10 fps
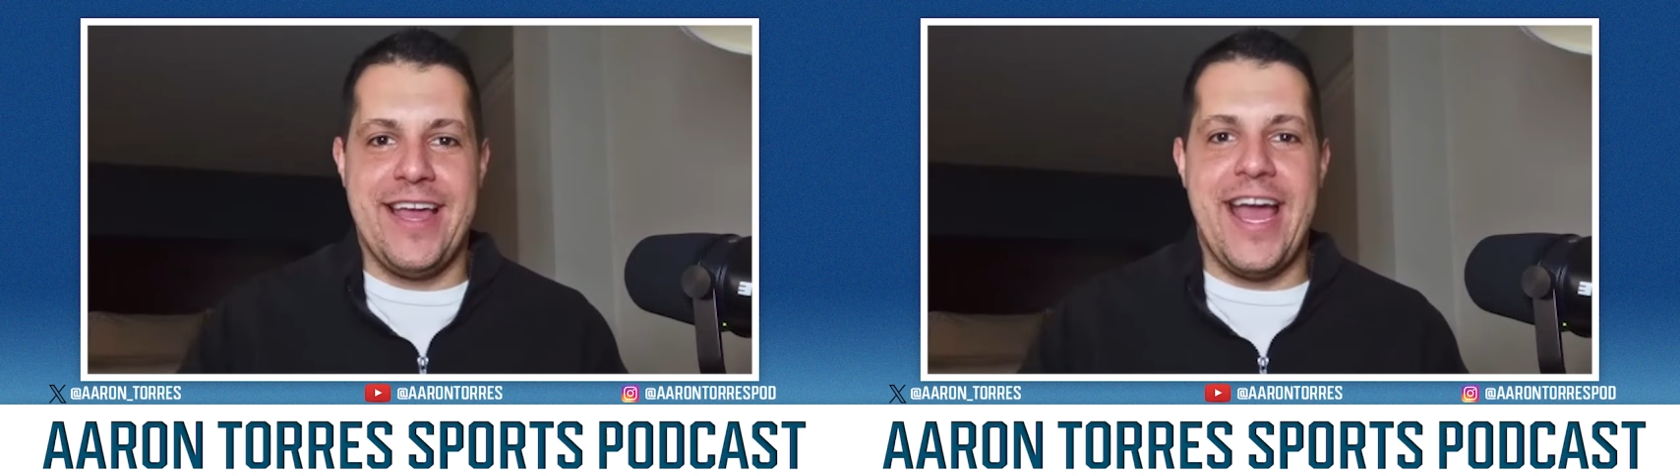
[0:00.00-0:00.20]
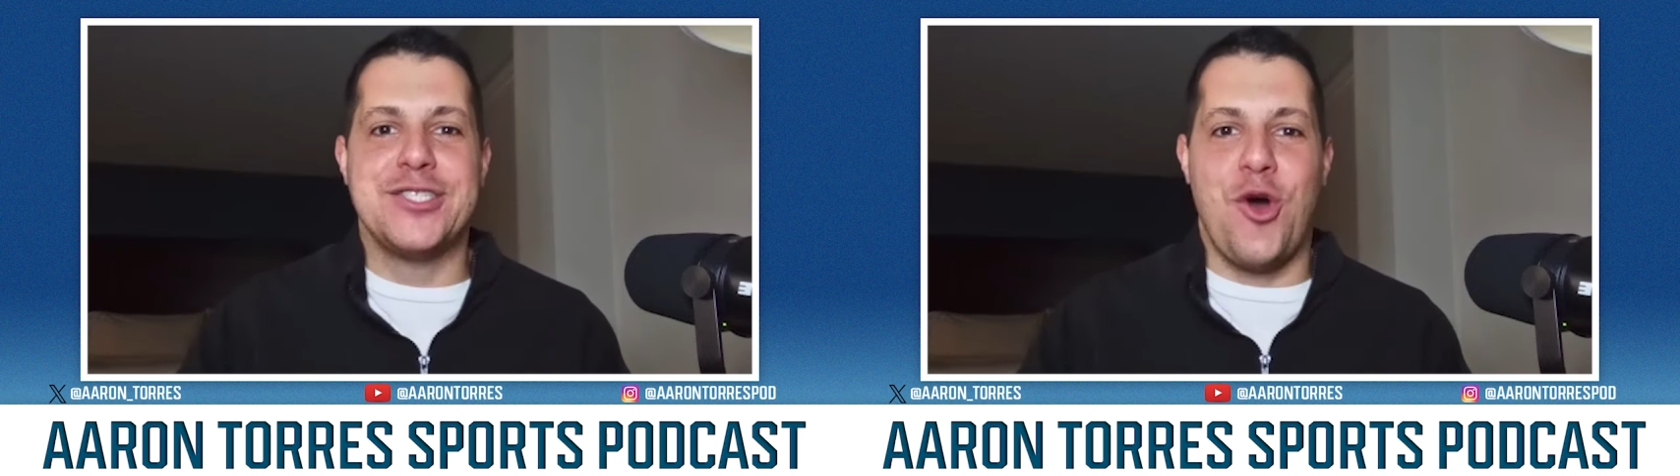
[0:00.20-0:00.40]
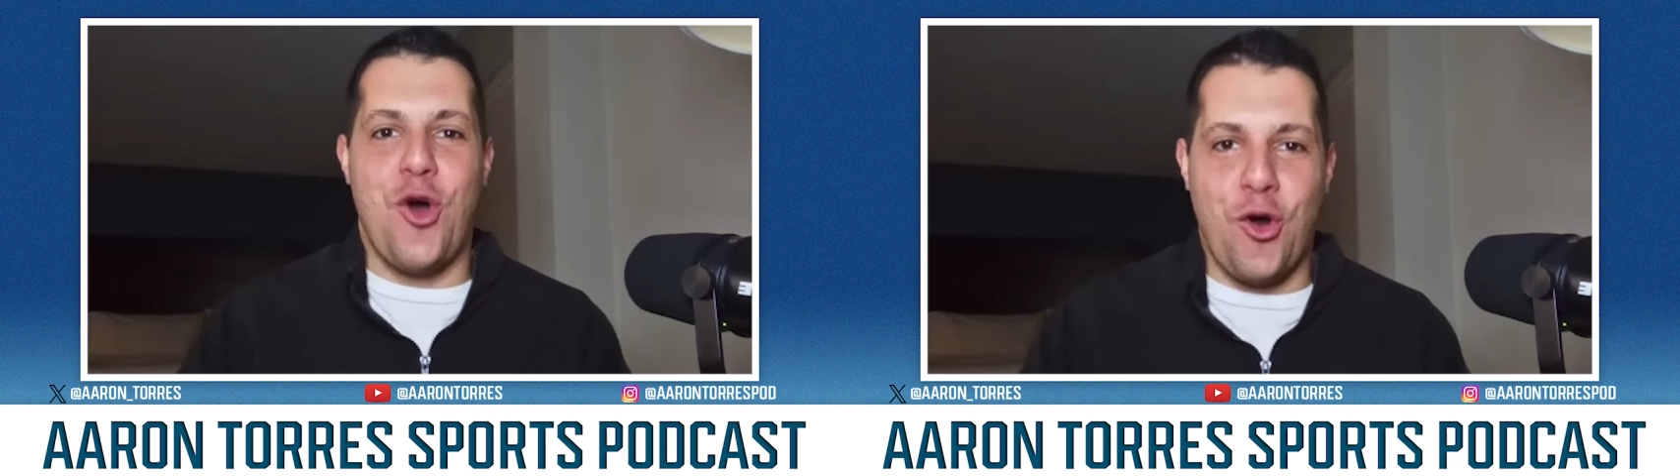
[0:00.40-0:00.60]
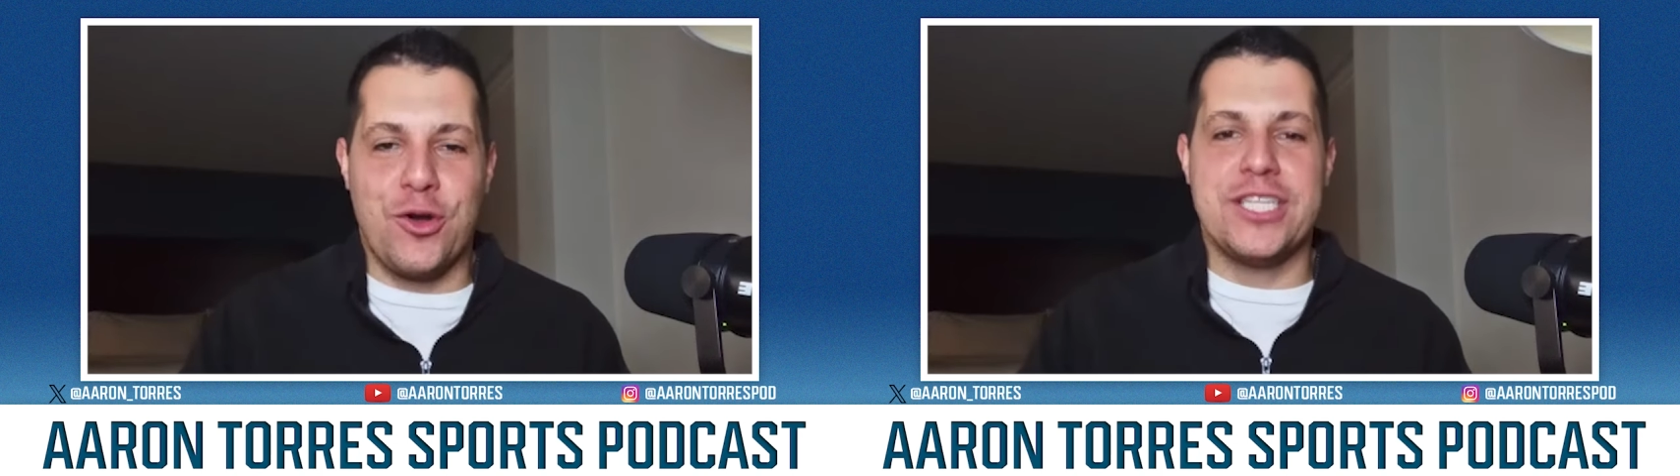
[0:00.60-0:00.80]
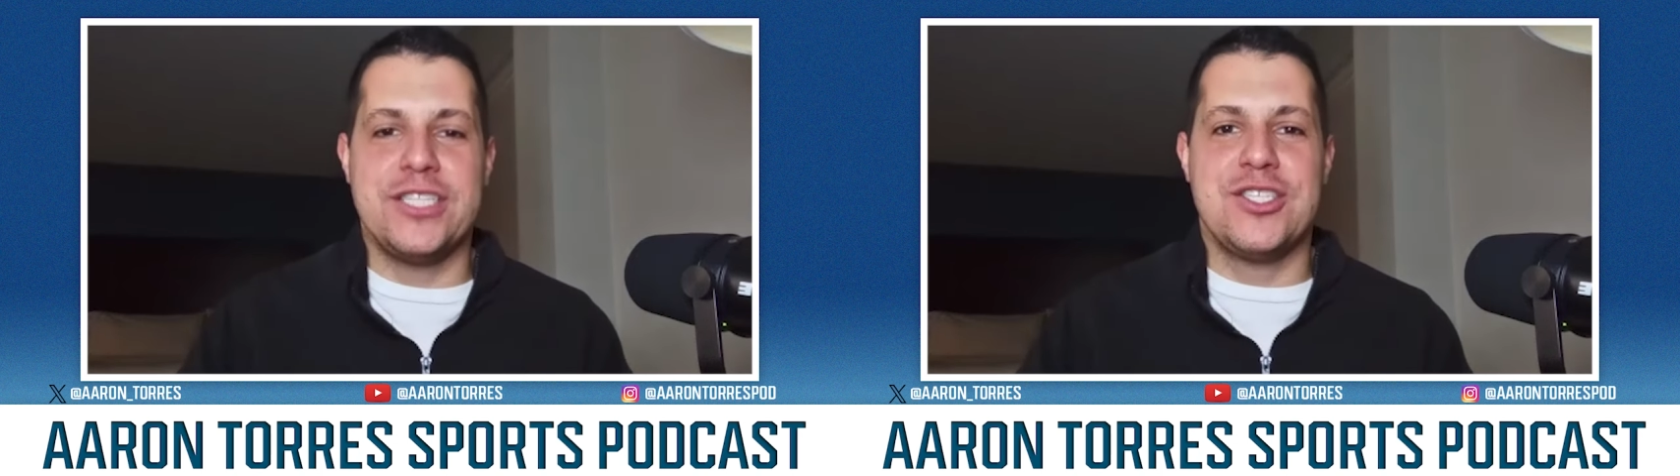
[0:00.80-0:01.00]
as
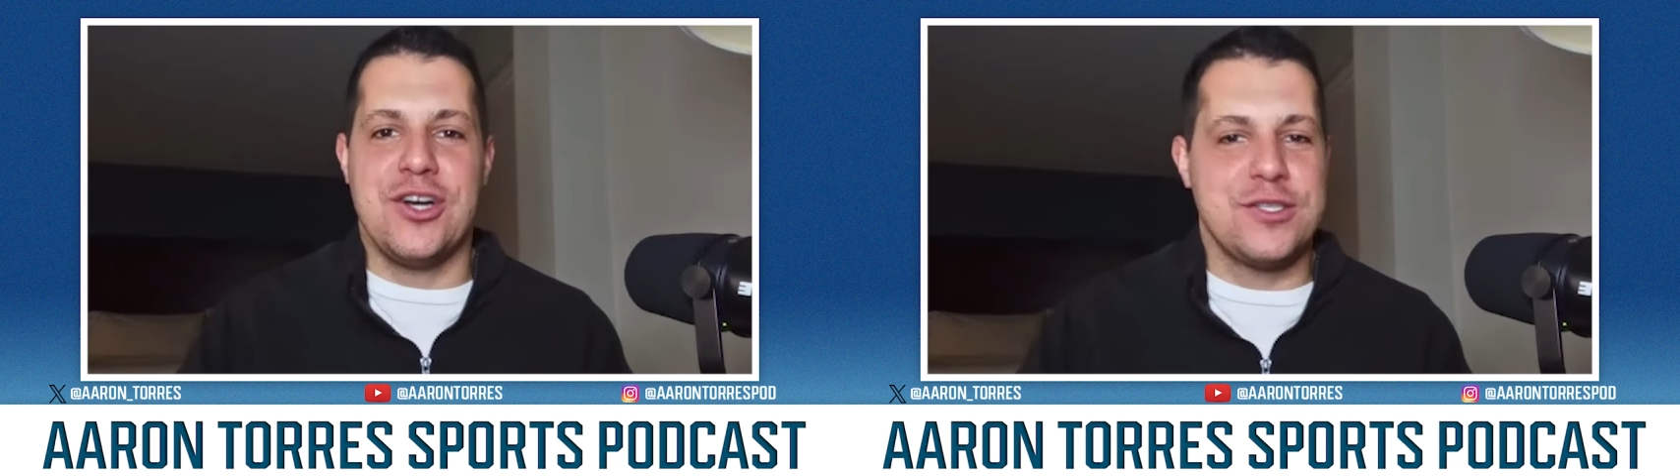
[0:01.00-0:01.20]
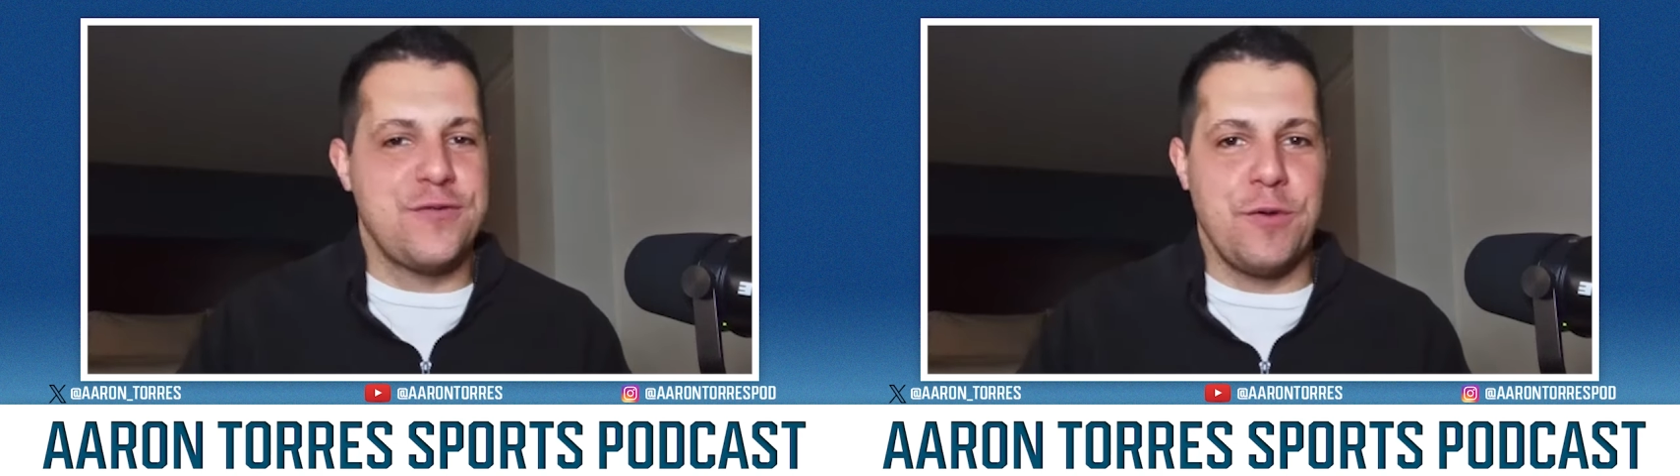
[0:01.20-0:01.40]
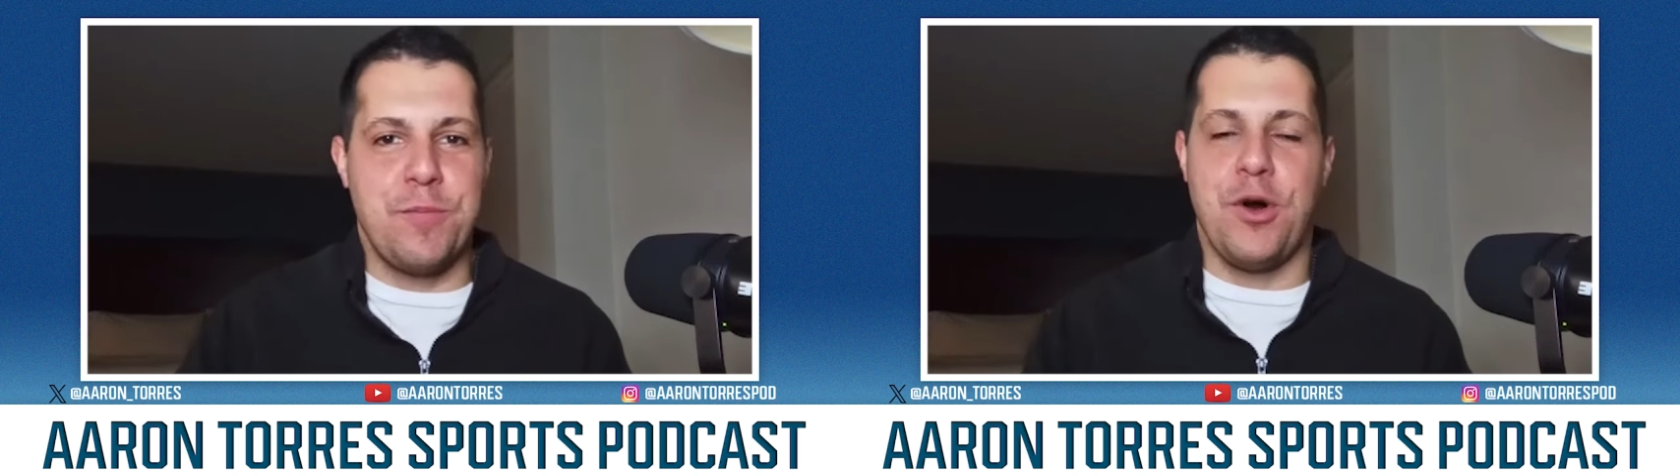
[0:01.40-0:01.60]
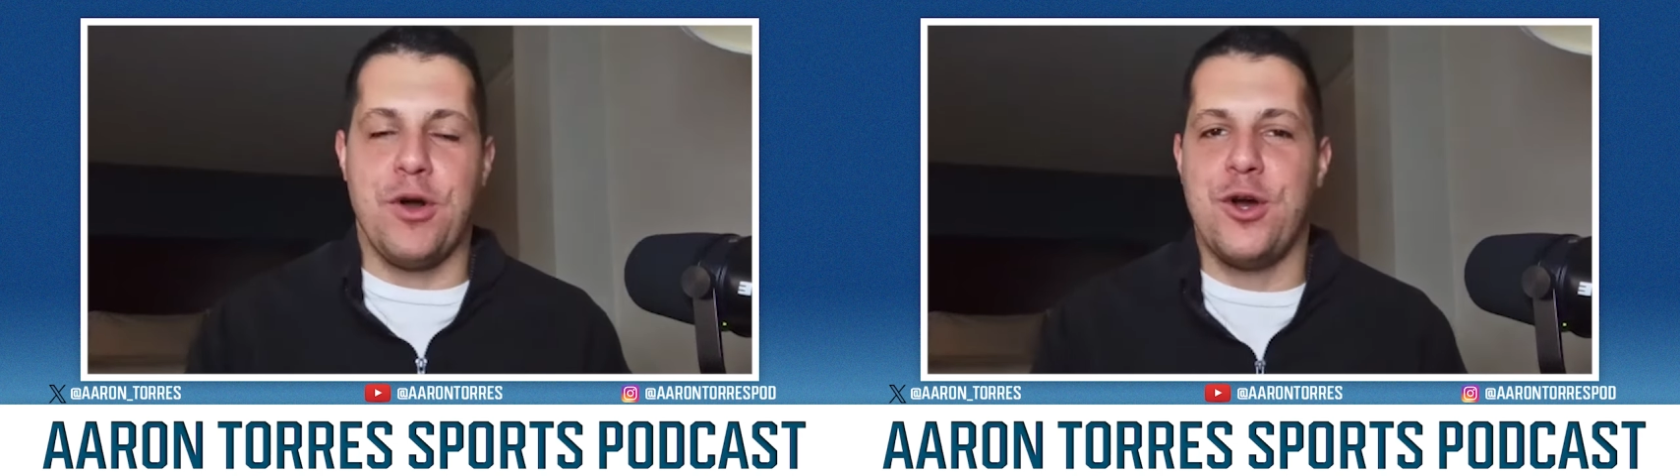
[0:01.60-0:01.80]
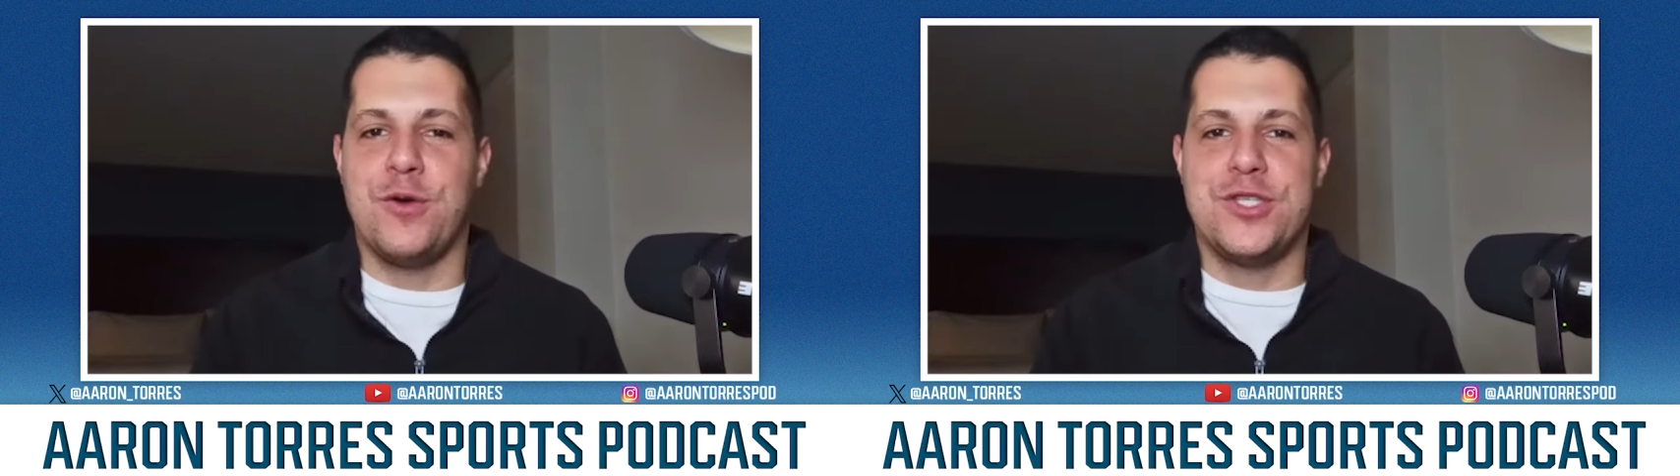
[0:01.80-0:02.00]
Arkansas's football
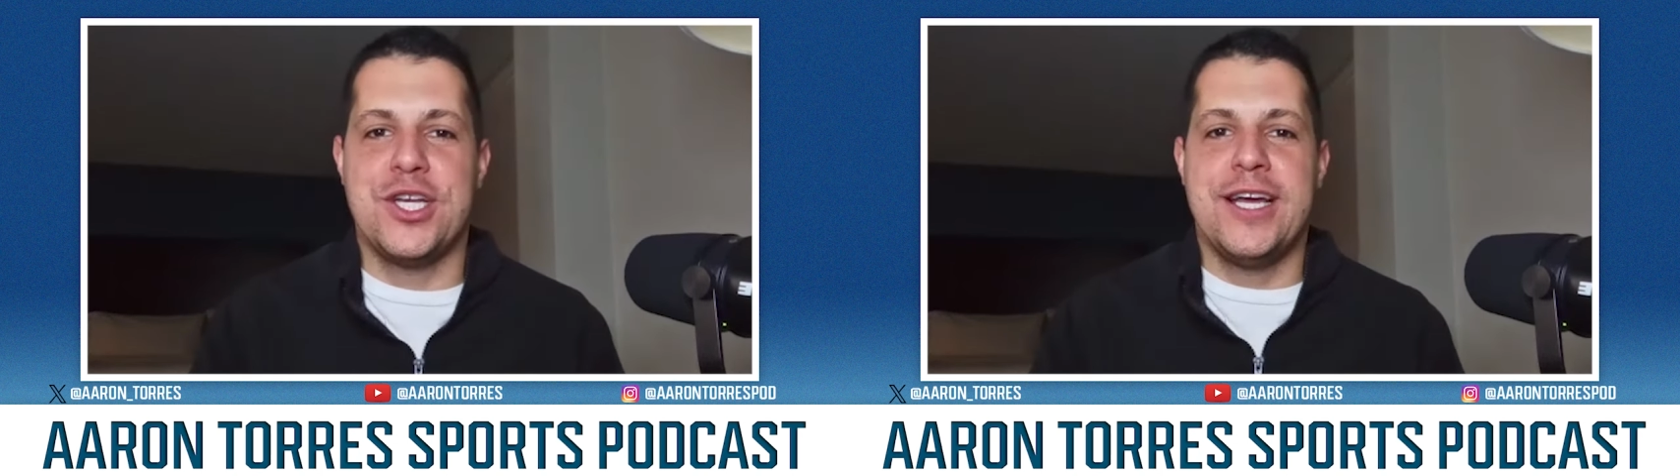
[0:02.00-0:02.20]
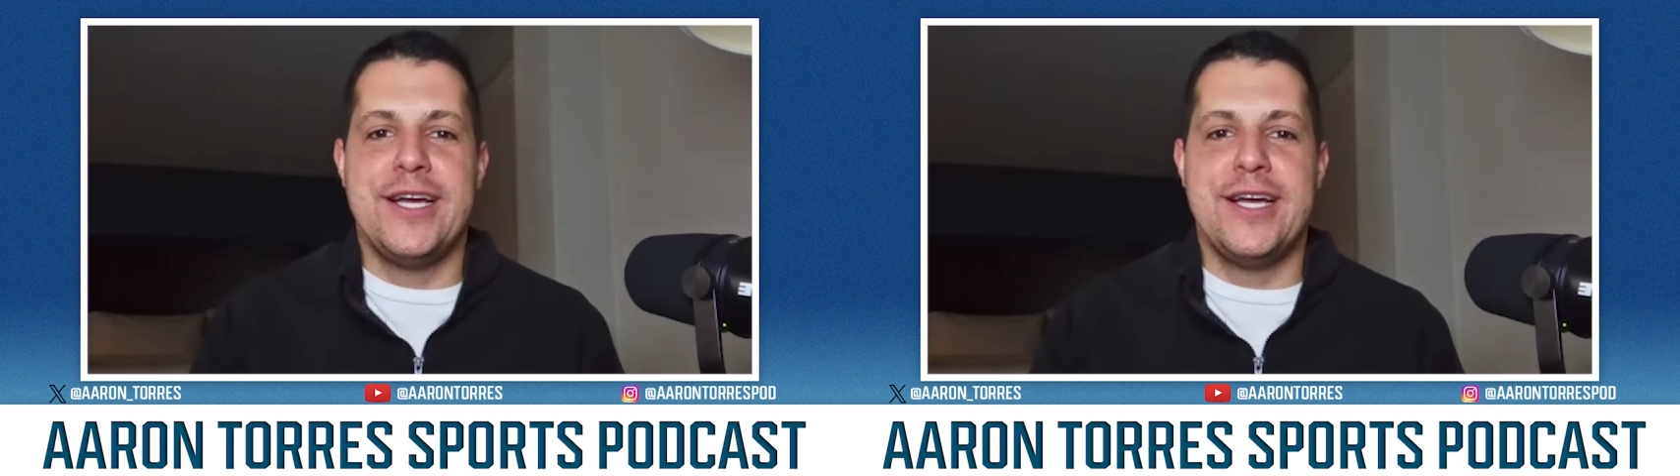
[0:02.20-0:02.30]
coach.